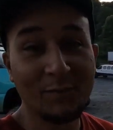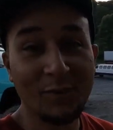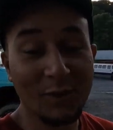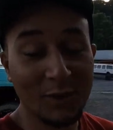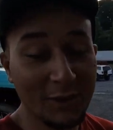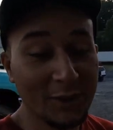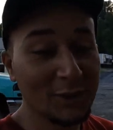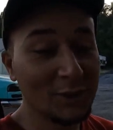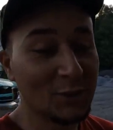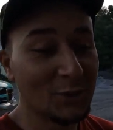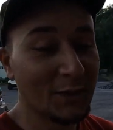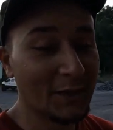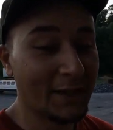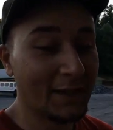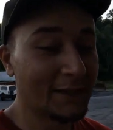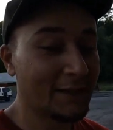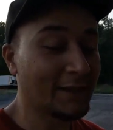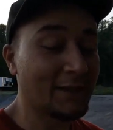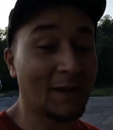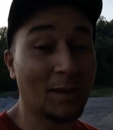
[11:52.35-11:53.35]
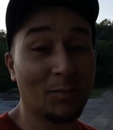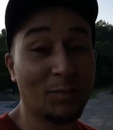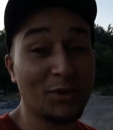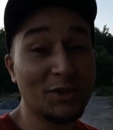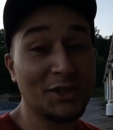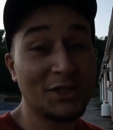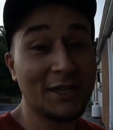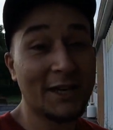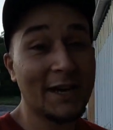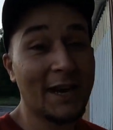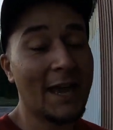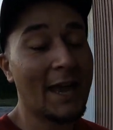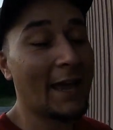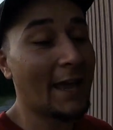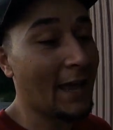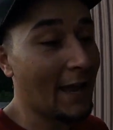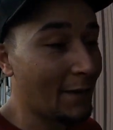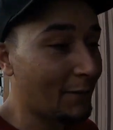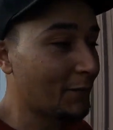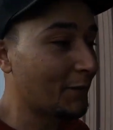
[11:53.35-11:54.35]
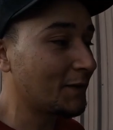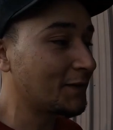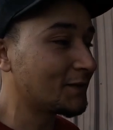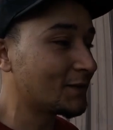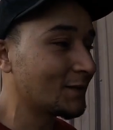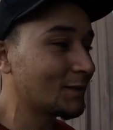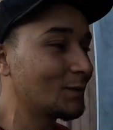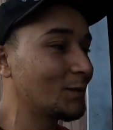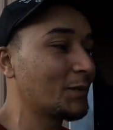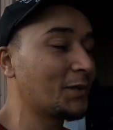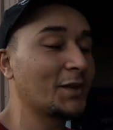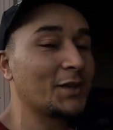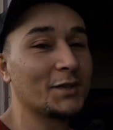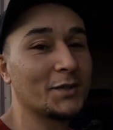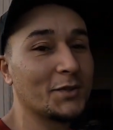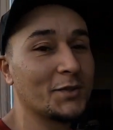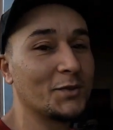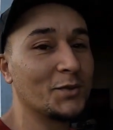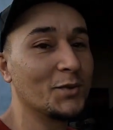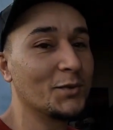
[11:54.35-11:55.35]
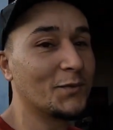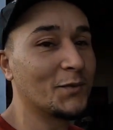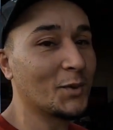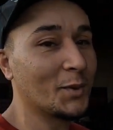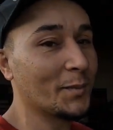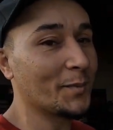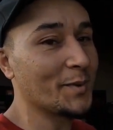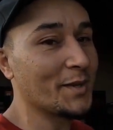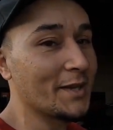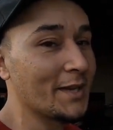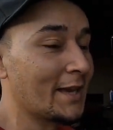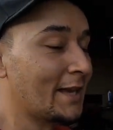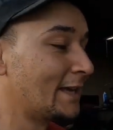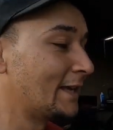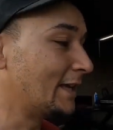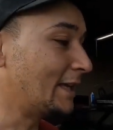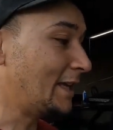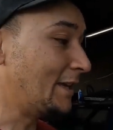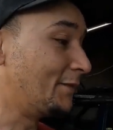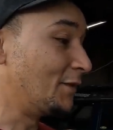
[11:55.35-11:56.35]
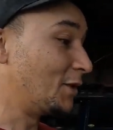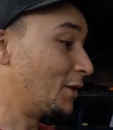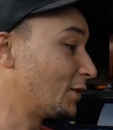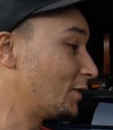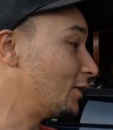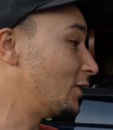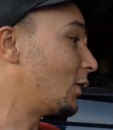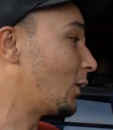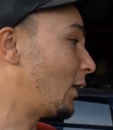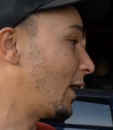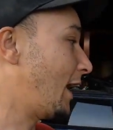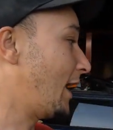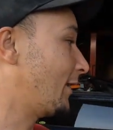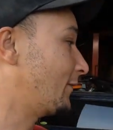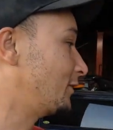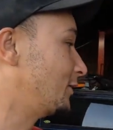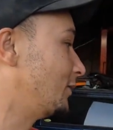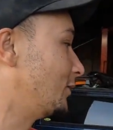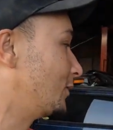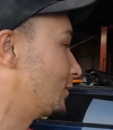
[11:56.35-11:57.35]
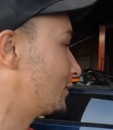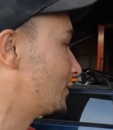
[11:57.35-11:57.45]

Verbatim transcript: Really enjoy that thing, and I appreciate every single thing that you do for me, even though you don't have to.